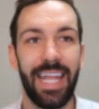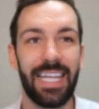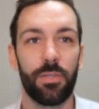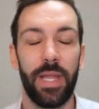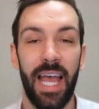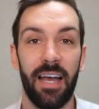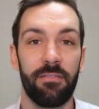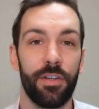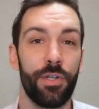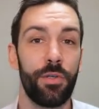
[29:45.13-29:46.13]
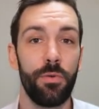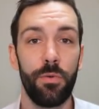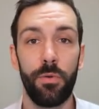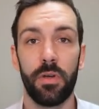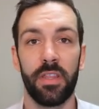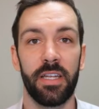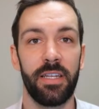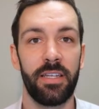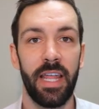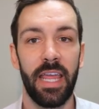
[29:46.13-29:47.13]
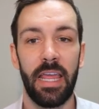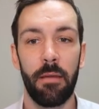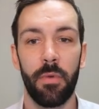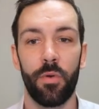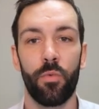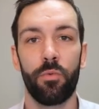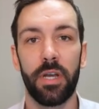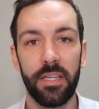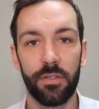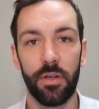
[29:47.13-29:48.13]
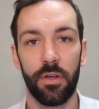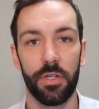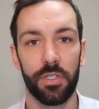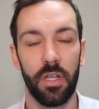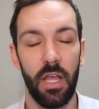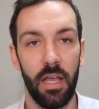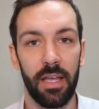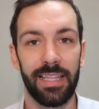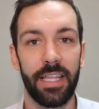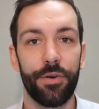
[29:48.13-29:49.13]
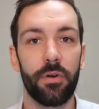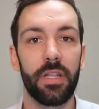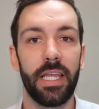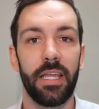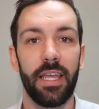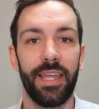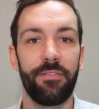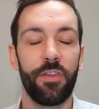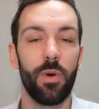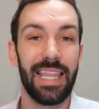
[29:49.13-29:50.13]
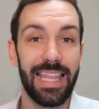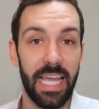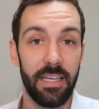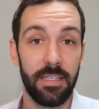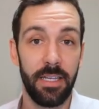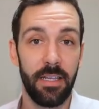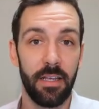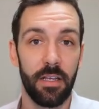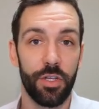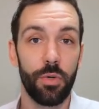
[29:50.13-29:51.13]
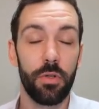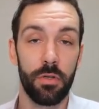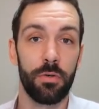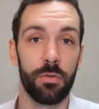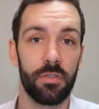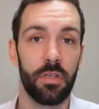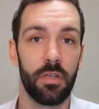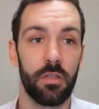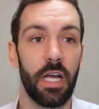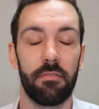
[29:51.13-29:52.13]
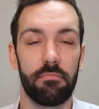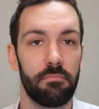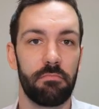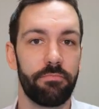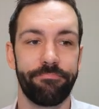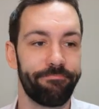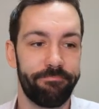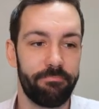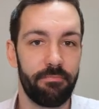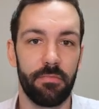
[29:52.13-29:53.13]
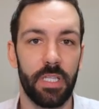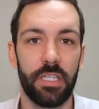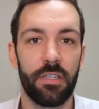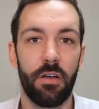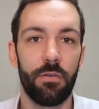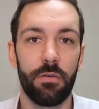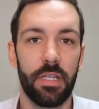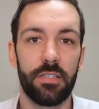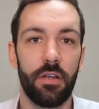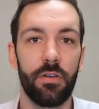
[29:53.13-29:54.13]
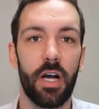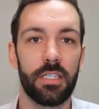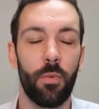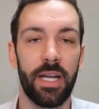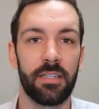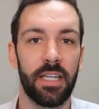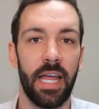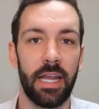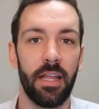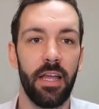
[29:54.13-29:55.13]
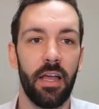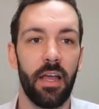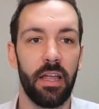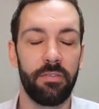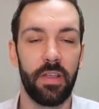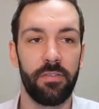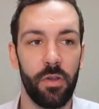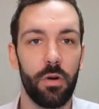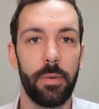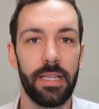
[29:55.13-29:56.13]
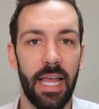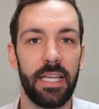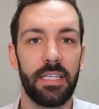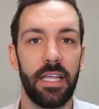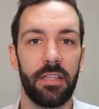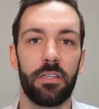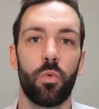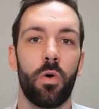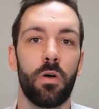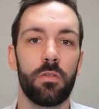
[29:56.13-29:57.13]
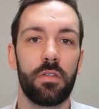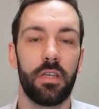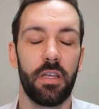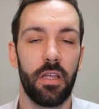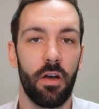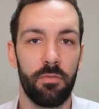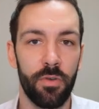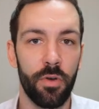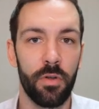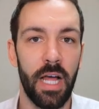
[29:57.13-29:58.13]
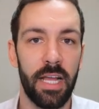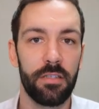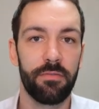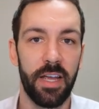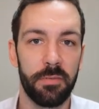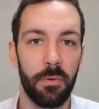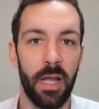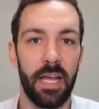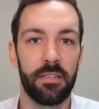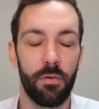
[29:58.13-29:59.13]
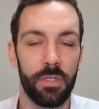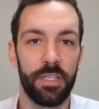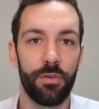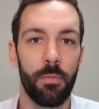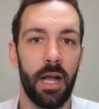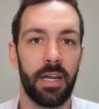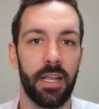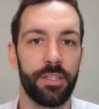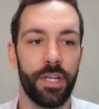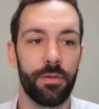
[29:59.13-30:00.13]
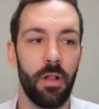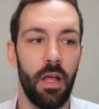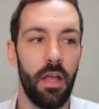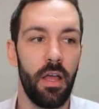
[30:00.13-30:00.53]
Next, we have do the damn research. Literally, if you are lazy, you will lose. Like, there's no nicer way to say it. If you want to be lazy in this world of Google ads, Facebook ads, or digital marketing in general,